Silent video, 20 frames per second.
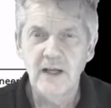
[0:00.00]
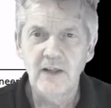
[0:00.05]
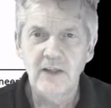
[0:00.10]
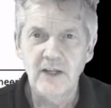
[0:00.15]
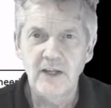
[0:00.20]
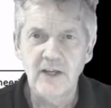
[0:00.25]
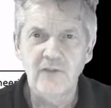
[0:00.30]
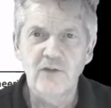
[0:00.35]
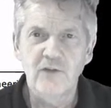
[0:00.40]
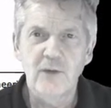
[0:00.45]
The
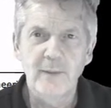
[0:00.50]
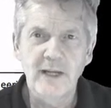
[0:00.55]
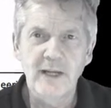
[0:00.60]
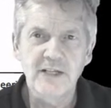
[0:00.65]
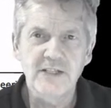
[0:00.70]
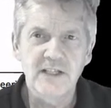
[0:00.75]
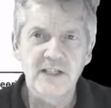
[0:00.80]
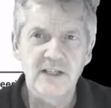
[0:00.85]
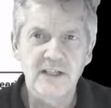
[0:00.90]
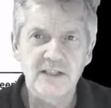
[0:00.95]

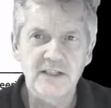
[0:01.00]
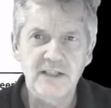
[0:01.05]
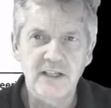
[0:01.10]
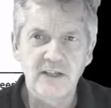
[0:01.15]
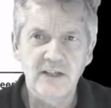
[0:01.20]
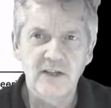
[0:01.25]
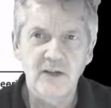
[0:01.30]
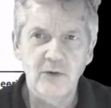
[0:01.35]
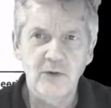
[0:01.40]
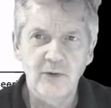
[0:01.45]
information in this
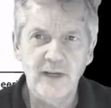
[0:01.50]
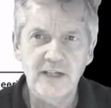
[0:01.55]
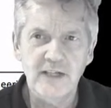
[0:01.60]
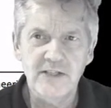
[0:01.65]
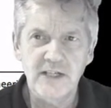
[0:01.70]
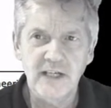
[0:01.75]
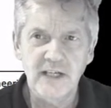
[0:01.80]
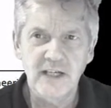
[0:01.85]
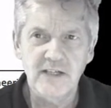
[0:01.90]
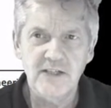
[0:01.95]
continuing
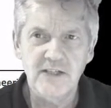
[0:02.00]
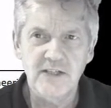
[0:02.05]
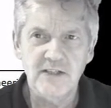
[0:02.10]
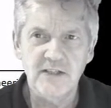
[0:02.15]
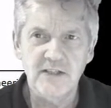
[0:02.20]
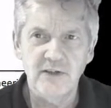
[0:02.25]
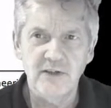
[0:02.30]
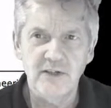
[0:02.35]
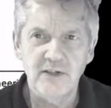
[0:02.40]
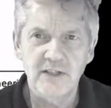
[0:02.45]
education
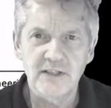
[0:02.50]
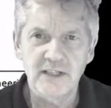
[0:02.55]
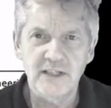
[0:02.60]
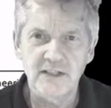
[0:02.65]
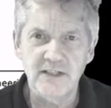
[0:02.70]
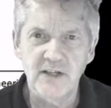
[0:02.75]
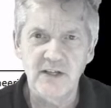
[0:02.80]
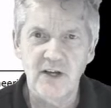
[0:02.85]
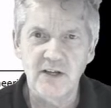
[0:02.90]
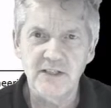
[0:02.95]
series is
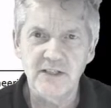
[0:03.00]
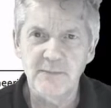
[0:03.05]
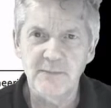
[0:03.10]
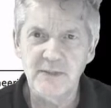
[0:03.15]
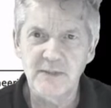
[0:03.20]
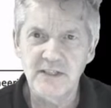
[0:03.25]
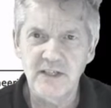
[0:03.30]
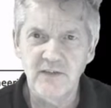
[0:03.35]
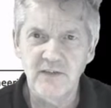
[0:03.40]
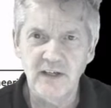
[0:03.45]
not
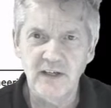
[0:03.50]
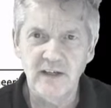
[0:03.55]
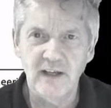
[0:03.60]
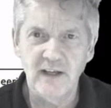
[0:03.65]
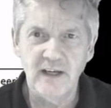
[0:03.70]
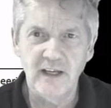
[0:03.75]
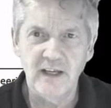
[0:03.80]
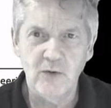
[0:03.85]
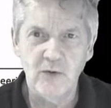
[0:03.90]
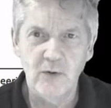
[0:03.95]
specific to
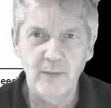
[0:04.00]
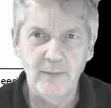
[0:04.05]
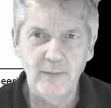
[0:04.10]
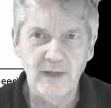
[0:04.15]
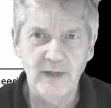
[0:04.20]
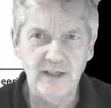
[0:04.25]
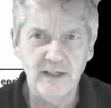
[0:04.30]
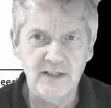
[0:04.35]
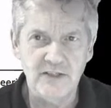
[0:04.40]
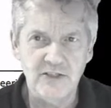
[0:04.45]
any equipment
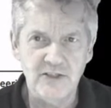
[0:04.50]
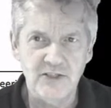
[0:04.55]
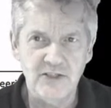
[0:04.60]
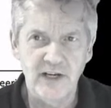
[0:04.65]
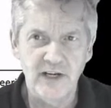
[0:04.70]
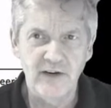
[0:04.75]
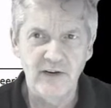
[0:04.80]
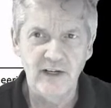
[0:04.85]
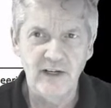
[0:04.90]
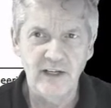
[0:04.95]
and is
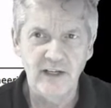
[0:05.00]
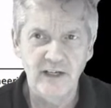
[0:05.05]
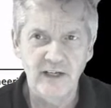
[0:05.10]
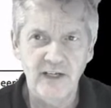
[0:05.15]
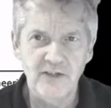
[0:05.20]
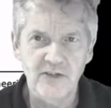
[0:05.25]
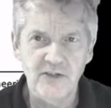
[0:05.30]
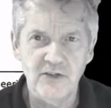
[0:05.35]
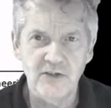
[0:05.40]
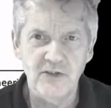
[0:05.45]
generic in
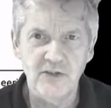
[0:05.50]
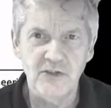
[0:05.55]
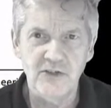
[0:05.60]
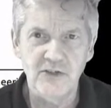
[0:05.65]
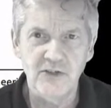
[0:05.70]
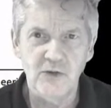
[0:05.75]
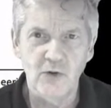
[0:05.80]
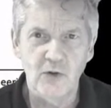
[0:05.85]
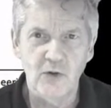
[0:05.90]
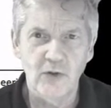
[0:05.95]
nature and
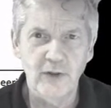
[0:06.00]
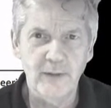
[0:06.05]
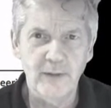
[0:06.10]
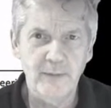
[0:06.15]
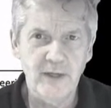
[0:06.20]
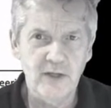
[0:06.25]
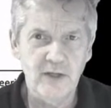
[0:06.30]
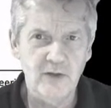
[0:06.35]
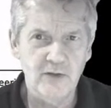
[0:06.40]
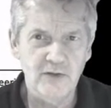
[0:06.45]
shall only be
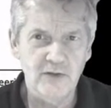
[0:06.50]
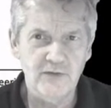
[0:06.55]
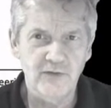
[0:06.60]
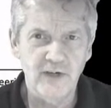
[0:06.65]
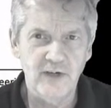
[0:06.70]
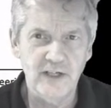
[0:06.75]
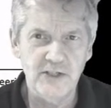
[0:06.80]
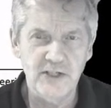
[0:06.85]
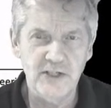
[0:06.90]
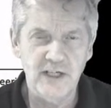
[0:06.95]
used for
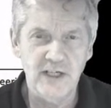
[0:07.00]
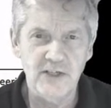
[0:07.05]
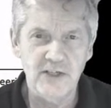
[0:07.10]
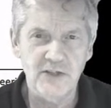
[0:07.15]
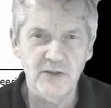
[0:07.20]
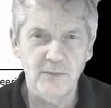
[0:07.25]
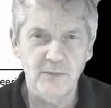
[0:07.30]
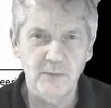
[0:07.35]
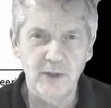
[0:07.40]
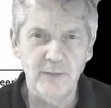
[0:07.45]

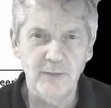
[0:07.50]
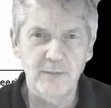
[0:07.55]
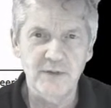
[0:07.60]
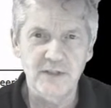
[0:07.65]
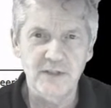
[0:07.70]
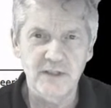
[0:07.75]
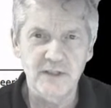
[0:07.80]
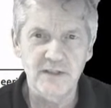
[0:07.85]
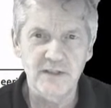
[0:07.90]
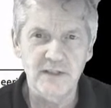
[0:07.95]
educational
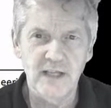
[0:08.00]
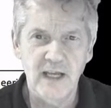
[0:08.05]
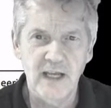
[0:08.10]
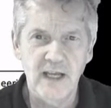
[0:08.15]
purposes.